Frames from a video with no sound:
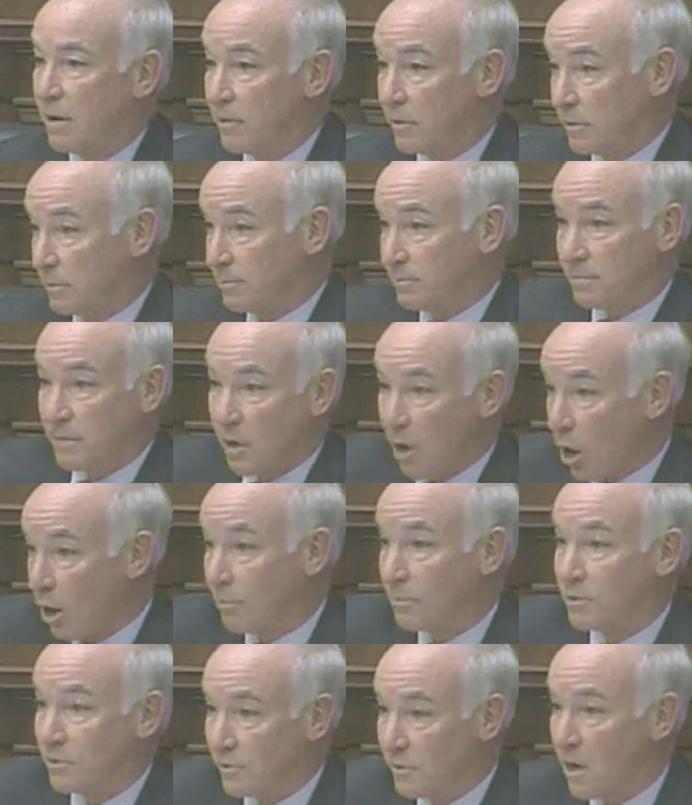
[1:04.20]
other
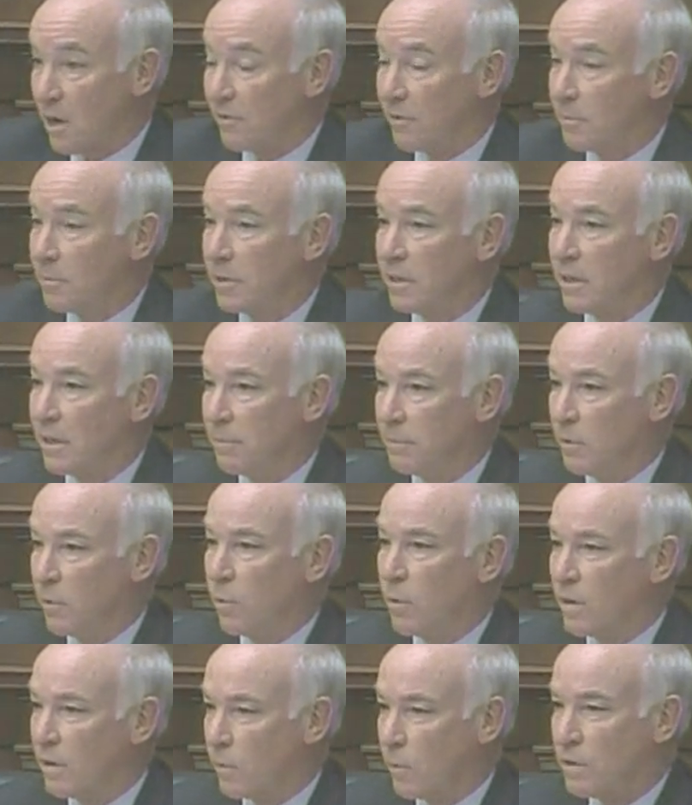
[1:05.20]
arms of government? I
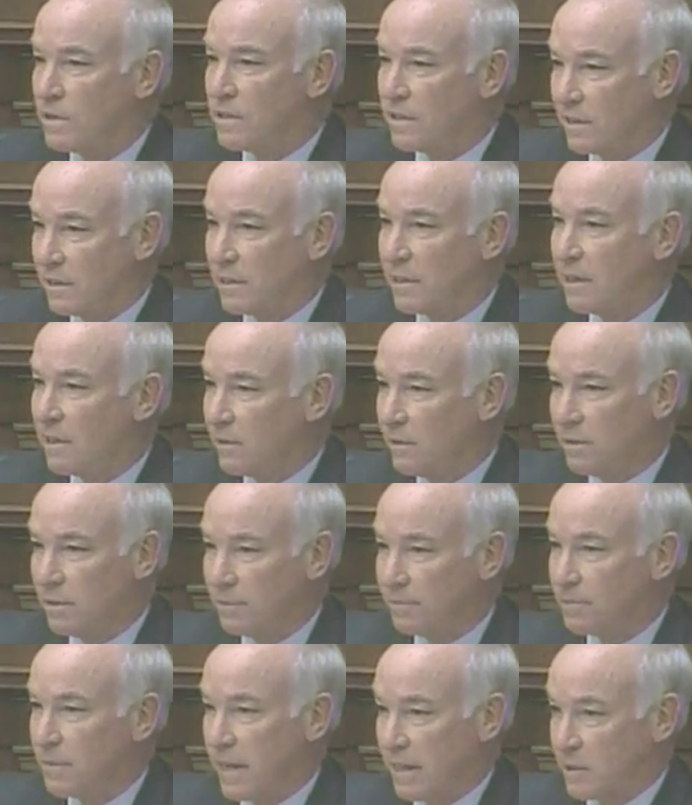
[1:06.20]
mean, what's the
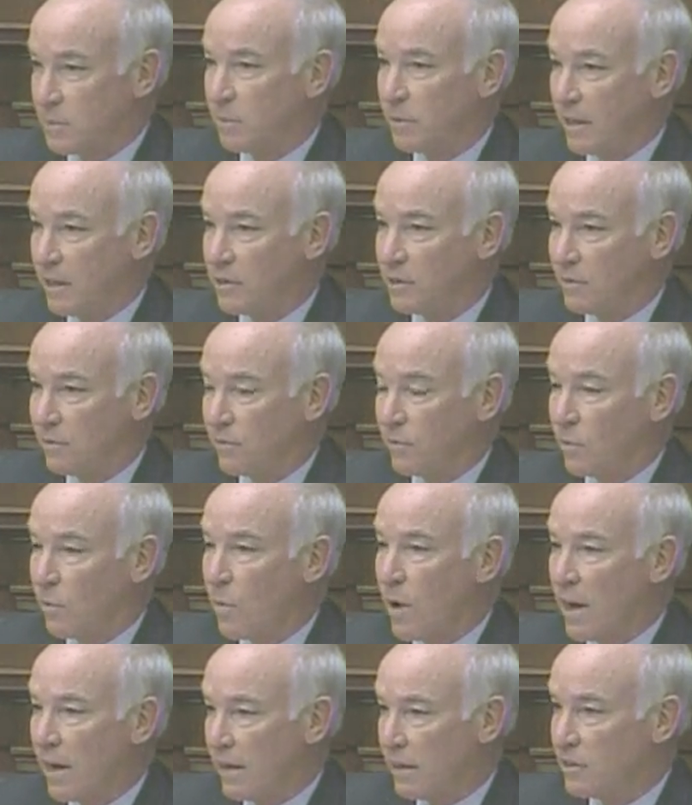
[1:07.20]
legal explanation
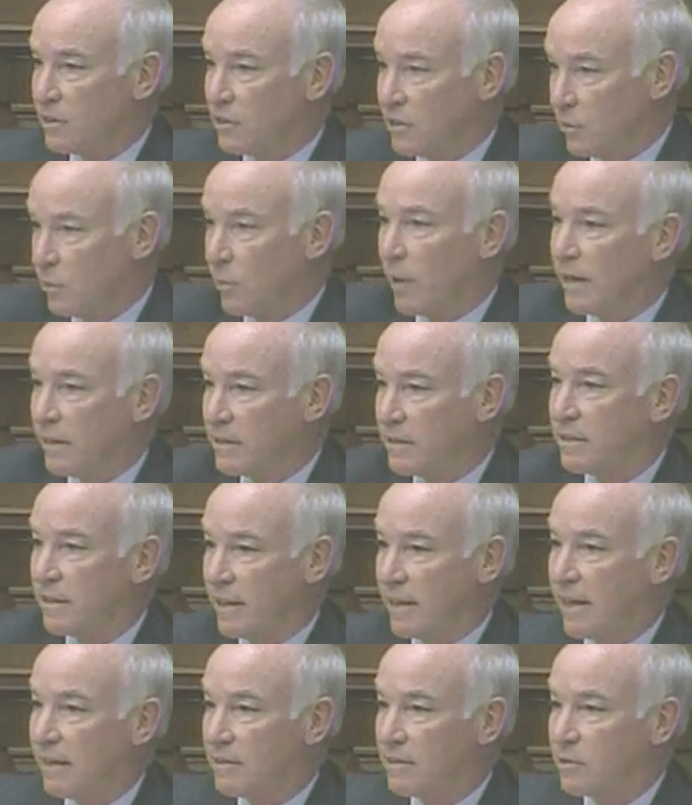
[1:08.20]
for why she ran
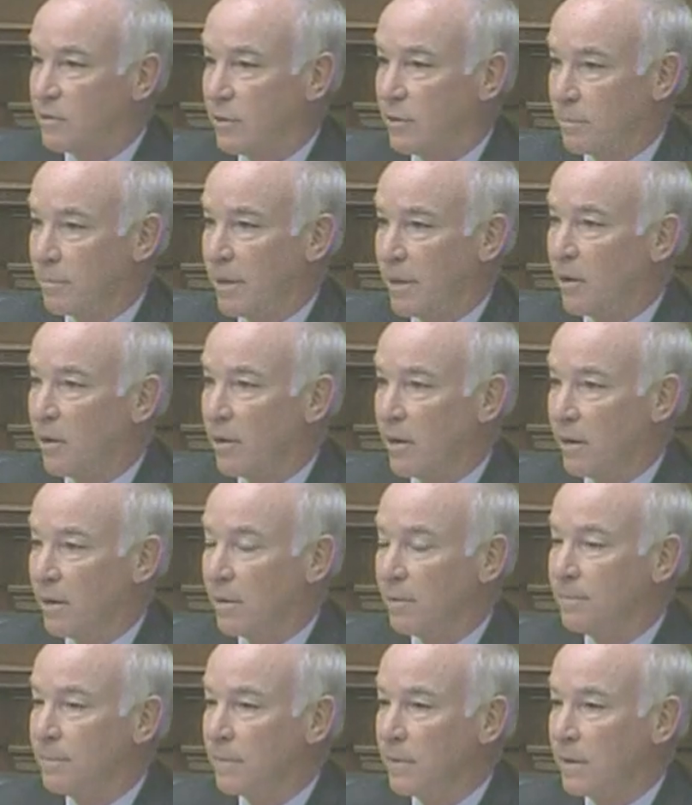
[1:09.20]
into that sort of barrier?